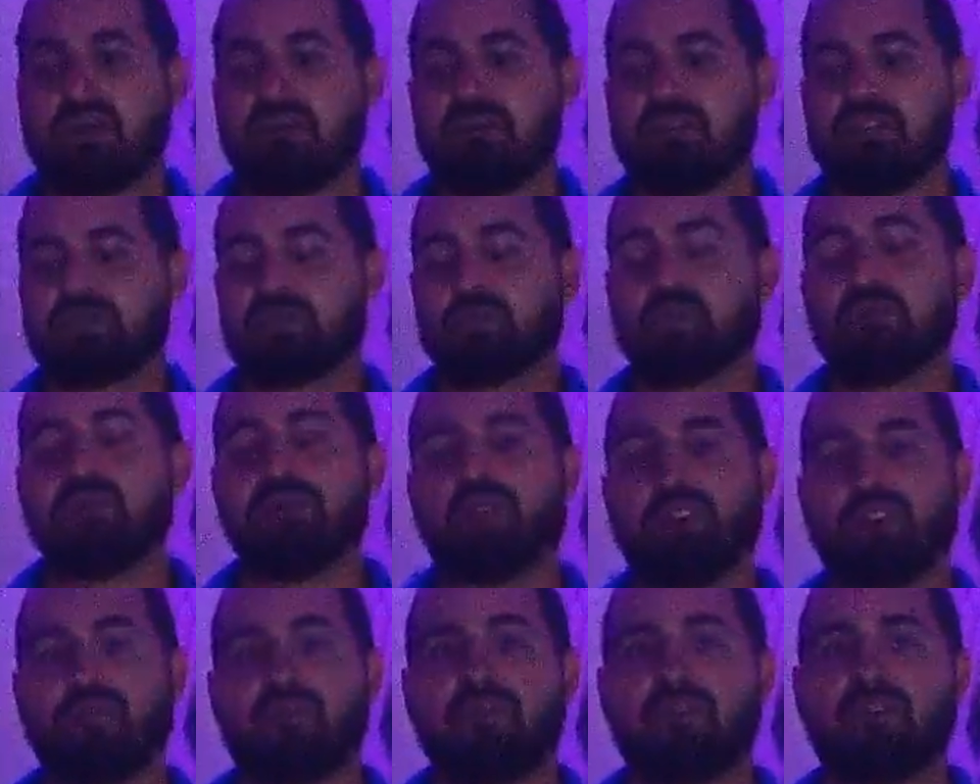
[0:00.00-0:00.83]
It's more
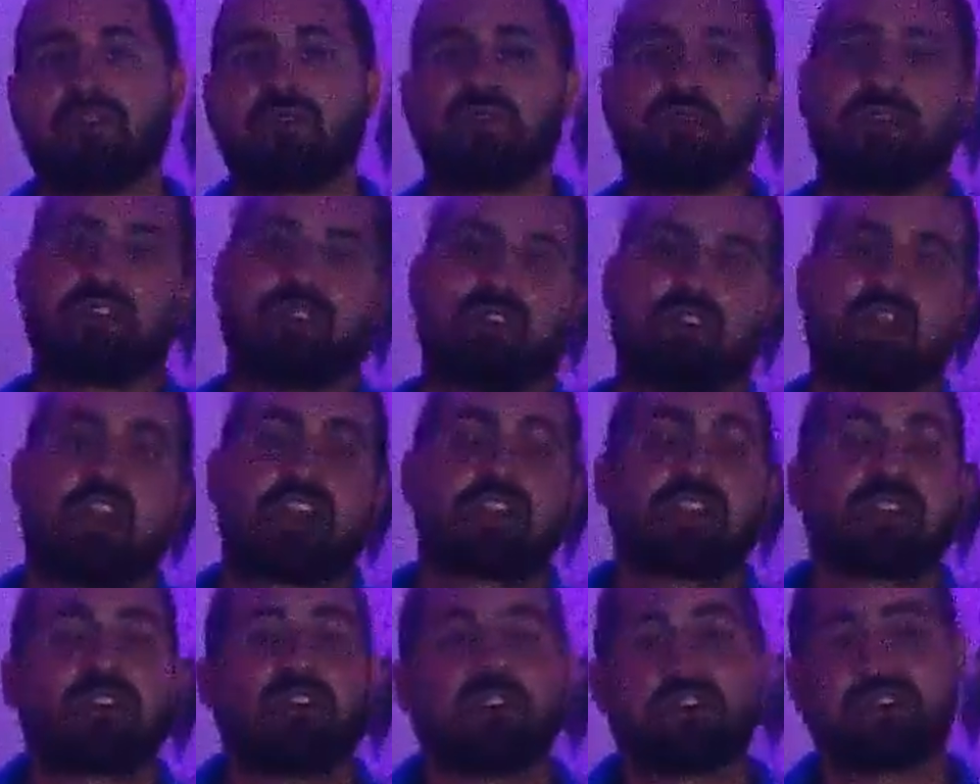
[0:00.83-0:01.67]
beneficial as your
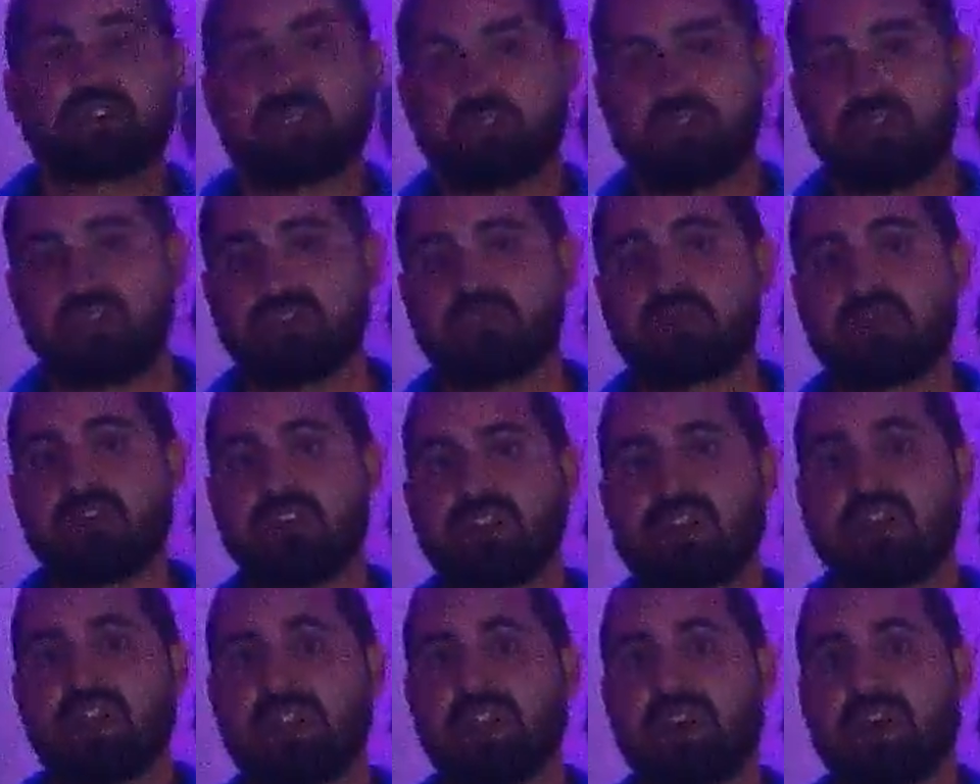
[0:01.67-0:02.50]
neck's nice and loose when
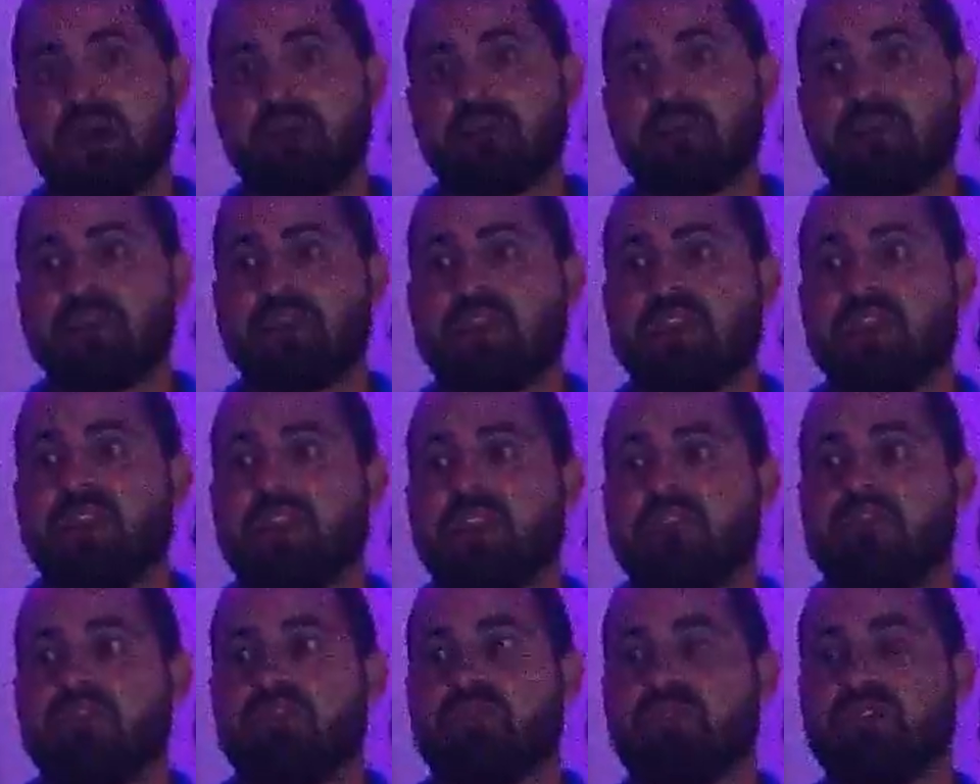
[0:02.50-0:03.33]
you get out.
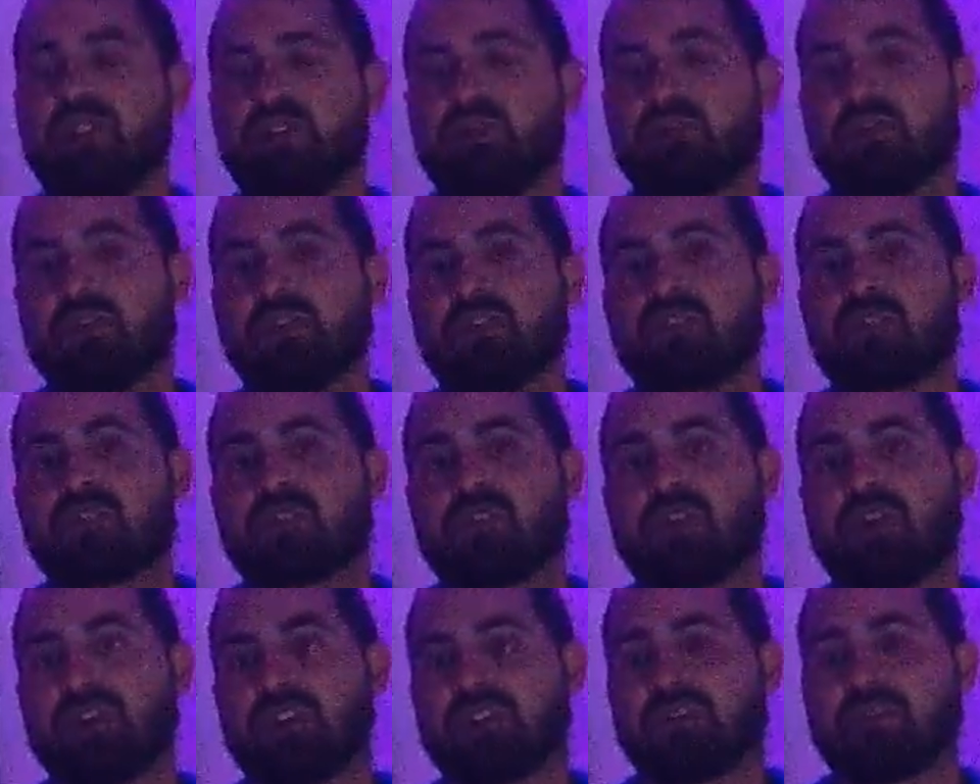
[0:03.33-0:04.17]
If you really want to
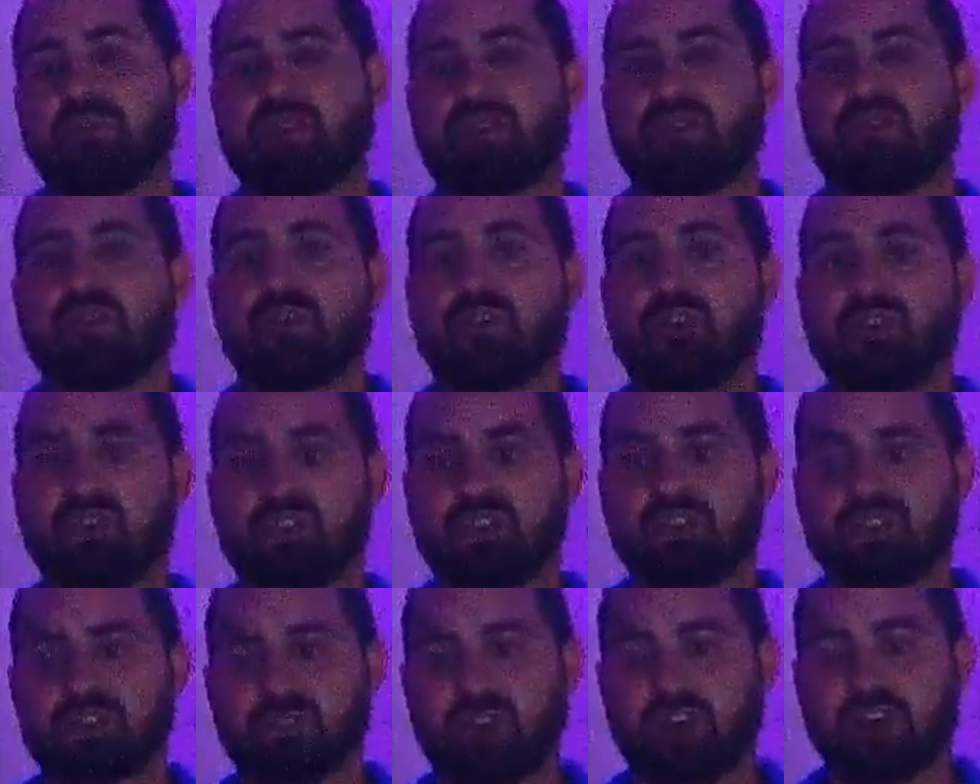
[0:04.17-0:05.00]
try something first, you
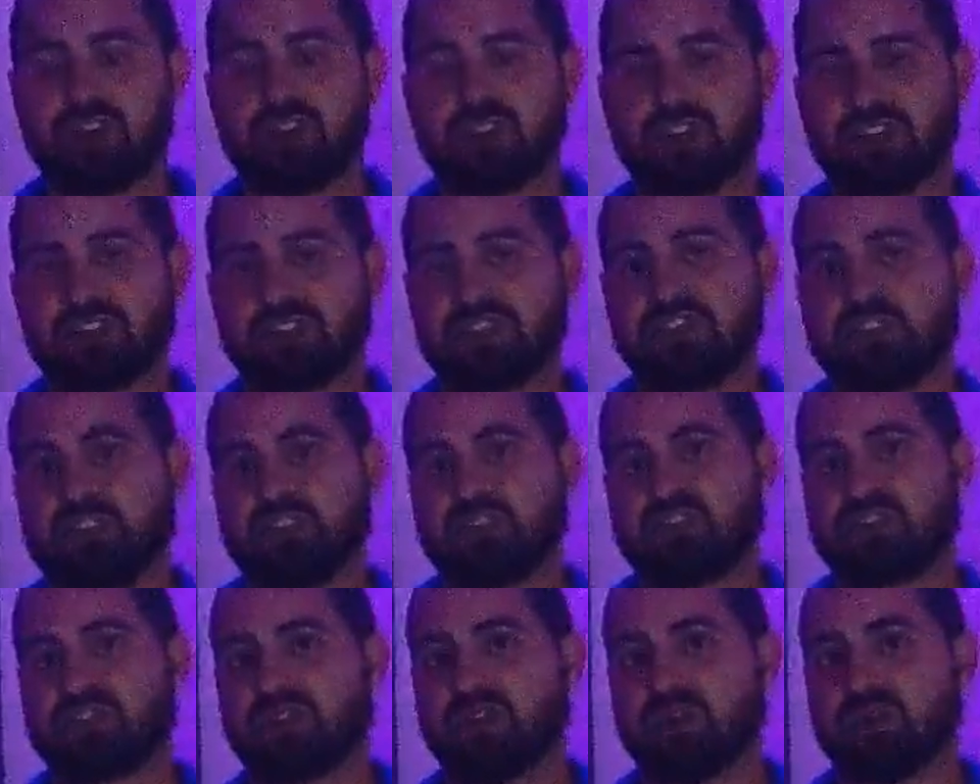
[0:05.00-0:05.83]
can try adjusting your
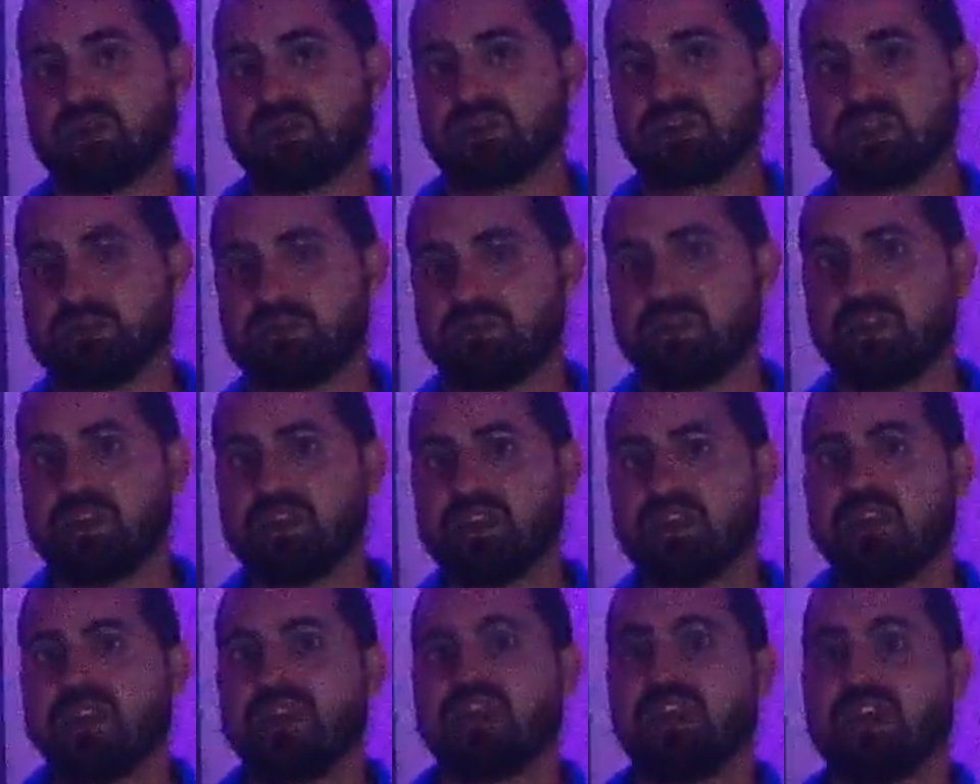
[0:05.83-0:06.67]
shoulders a
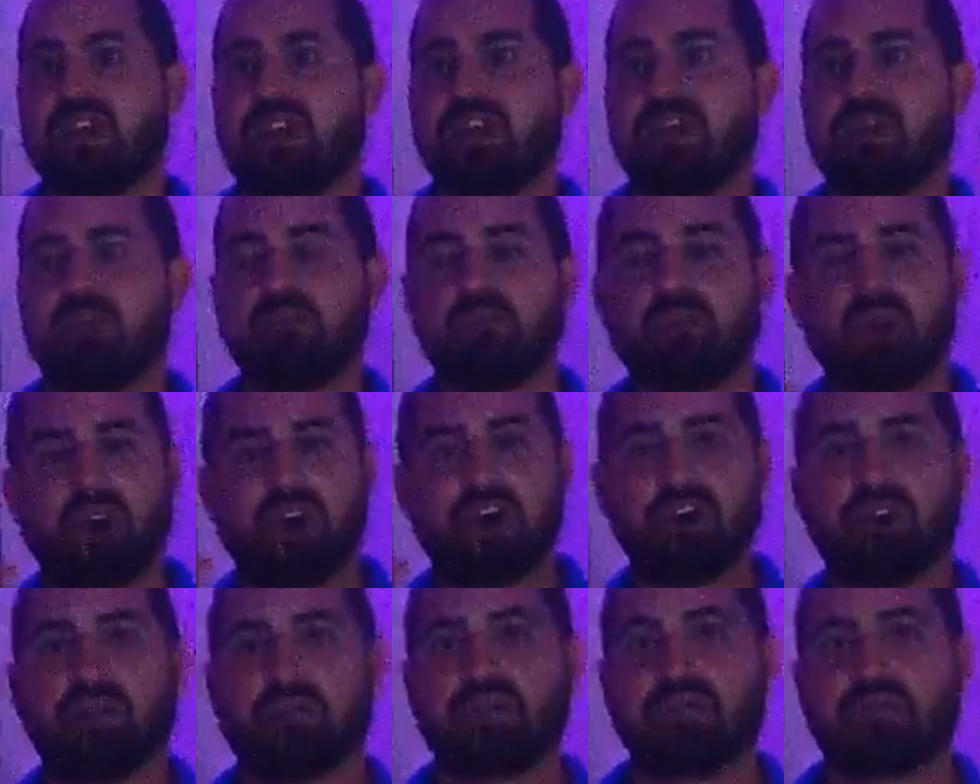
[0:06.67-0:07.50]
bit, and that might
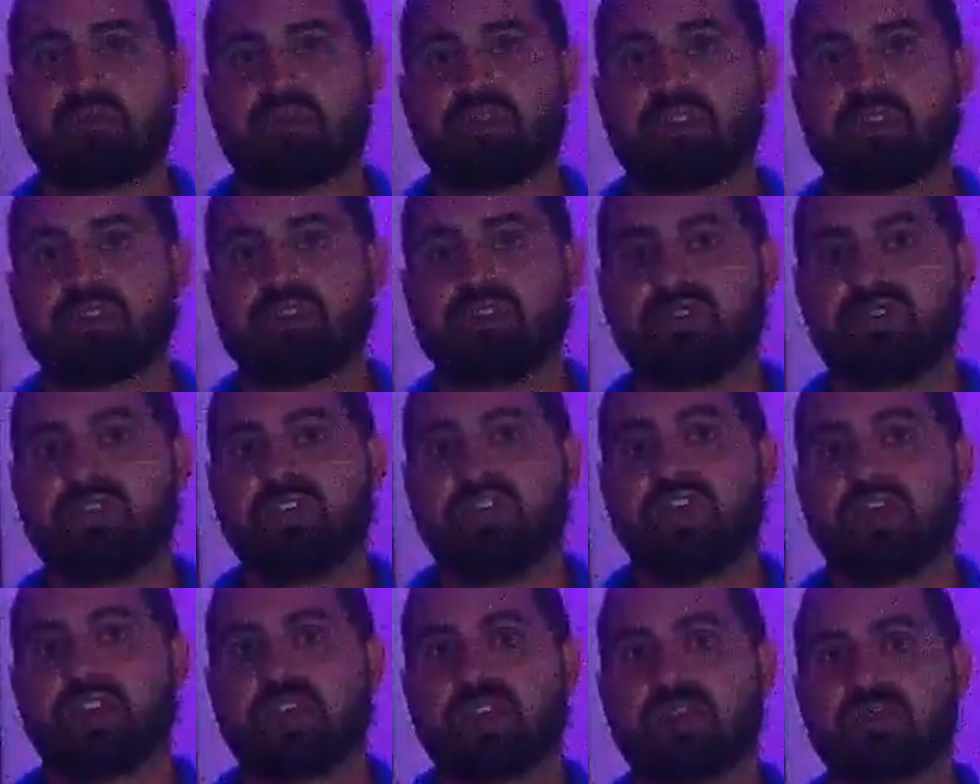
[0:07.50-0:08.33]
help the pressure in your
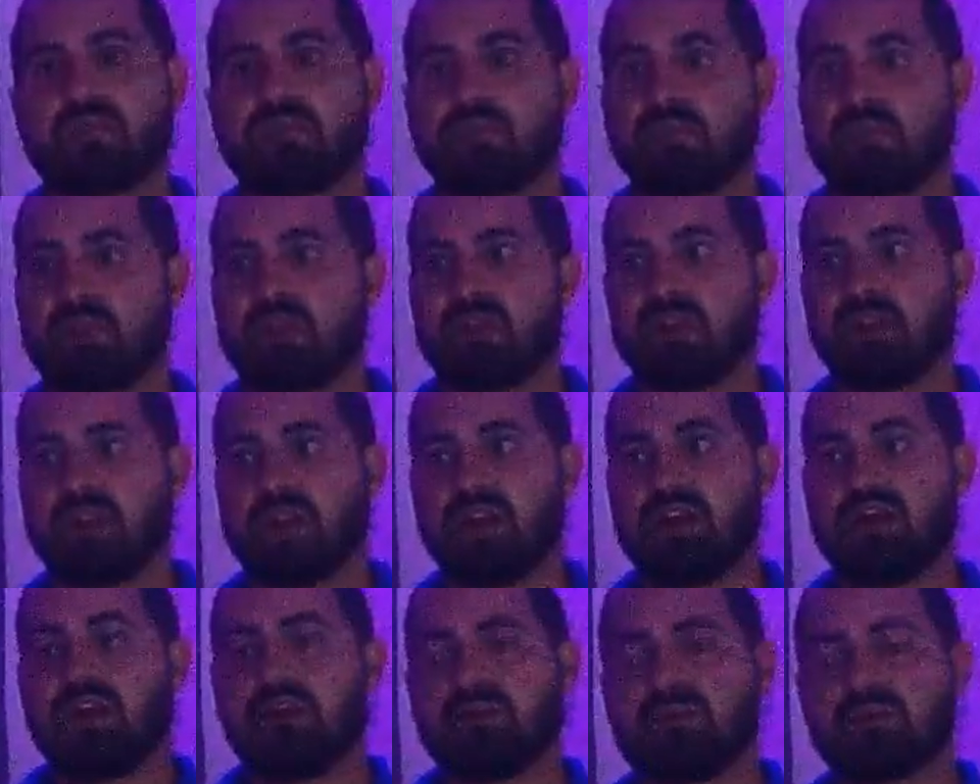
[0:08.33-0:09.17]
neck. But
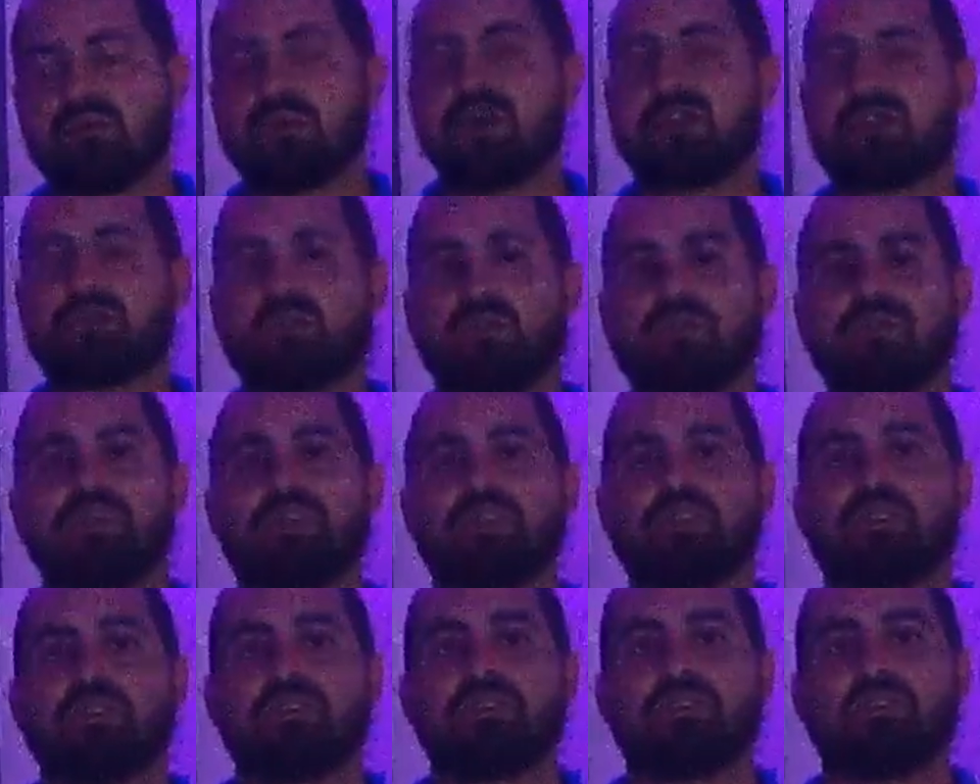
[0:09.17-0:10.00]
after about 20
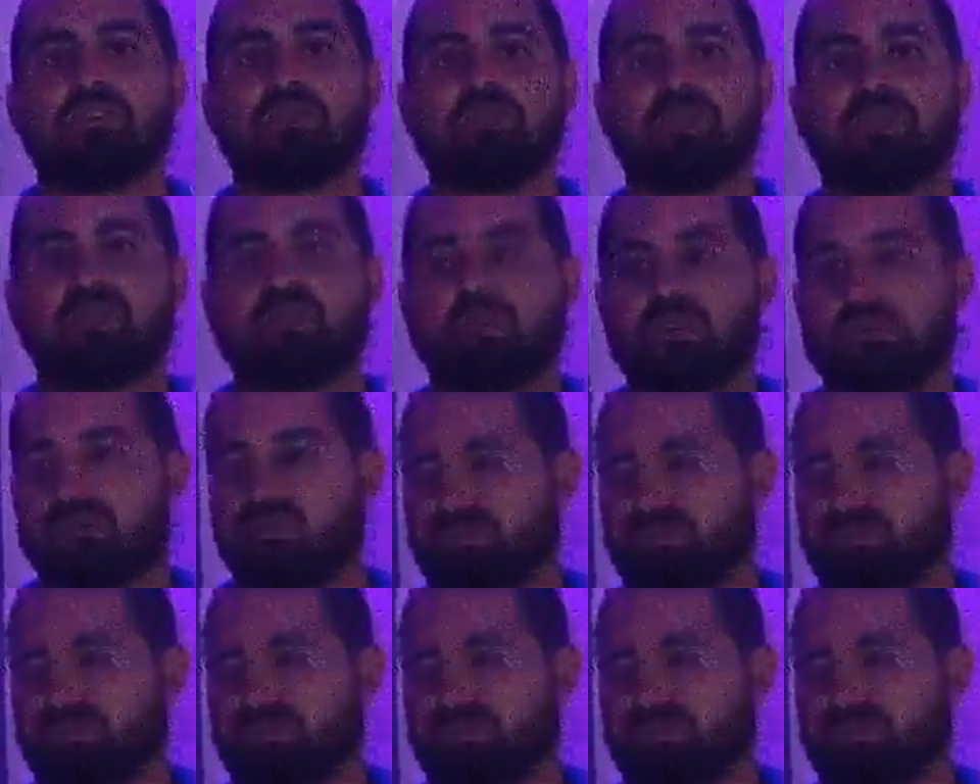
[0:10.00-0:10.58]
minutes, you should be good.